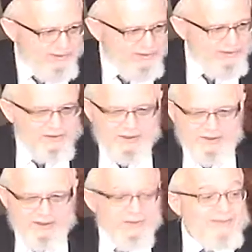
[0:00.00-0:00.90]
is,
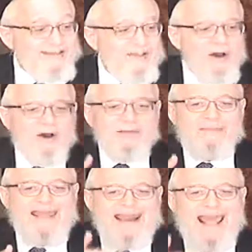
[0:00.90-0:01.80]
you know, that's the odd
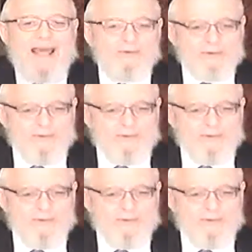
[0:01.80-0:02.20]
man out.